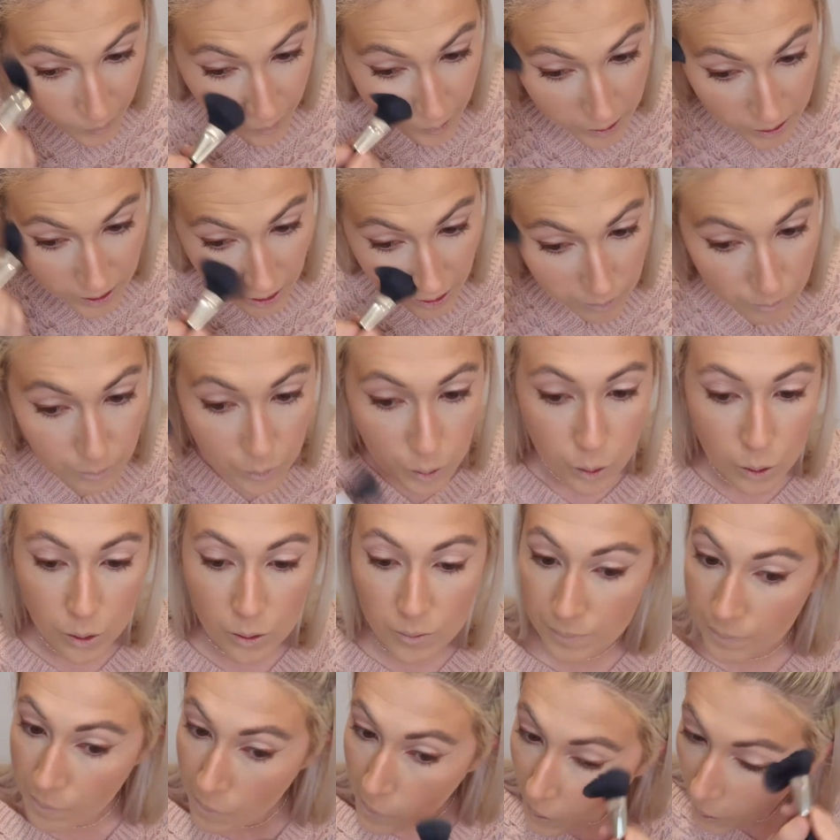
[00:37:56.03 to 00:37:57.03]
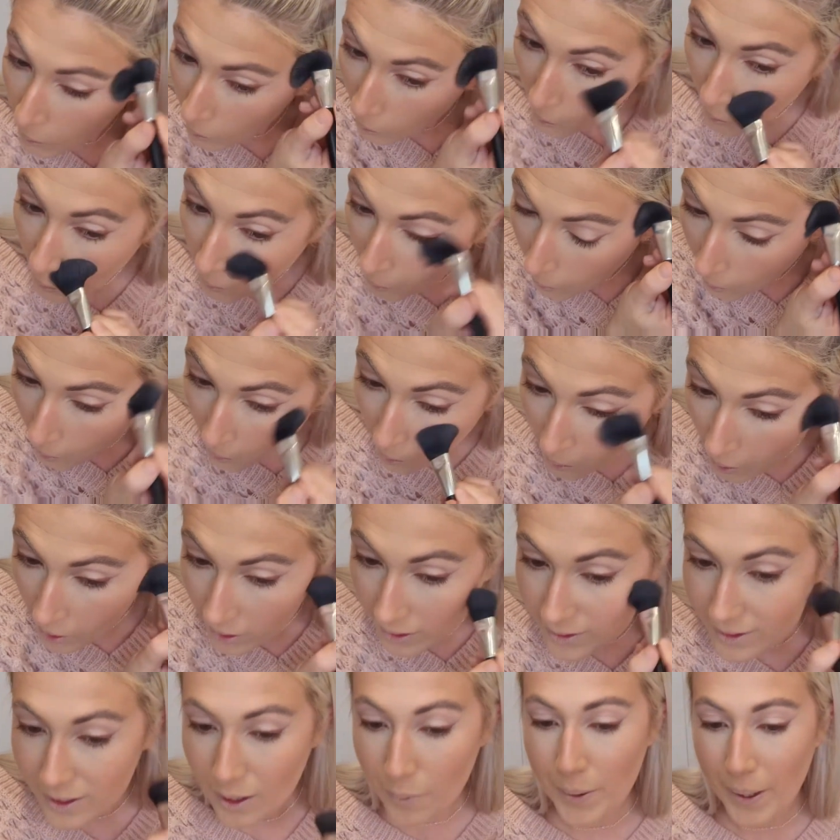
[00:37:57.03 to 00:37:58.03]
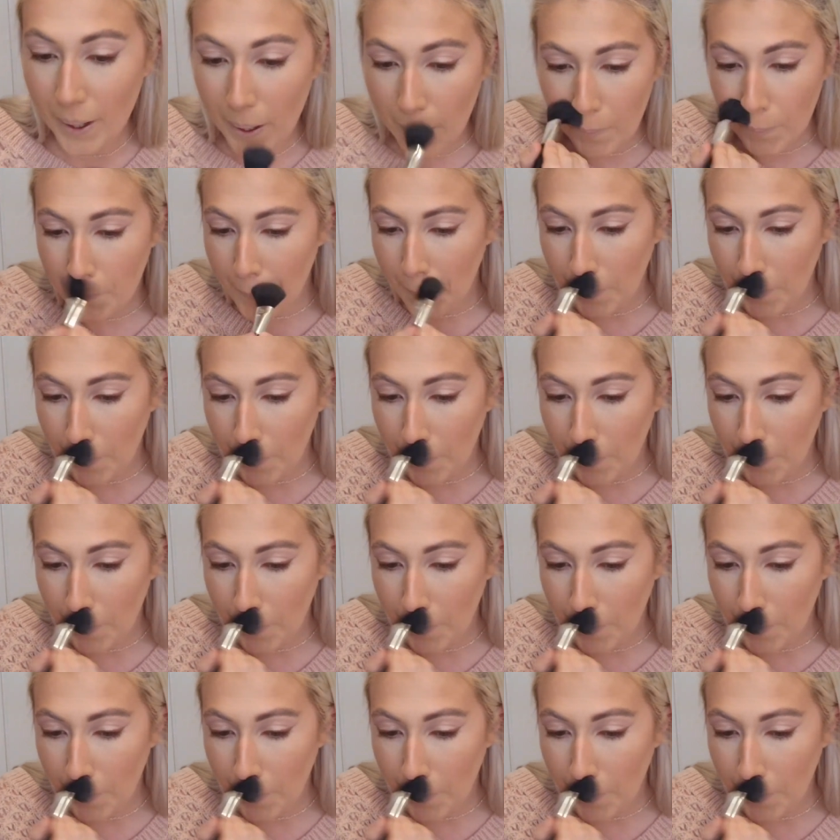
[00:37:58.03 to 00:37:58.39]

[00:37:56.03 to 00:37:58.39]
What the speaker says: Let's add more. There we go.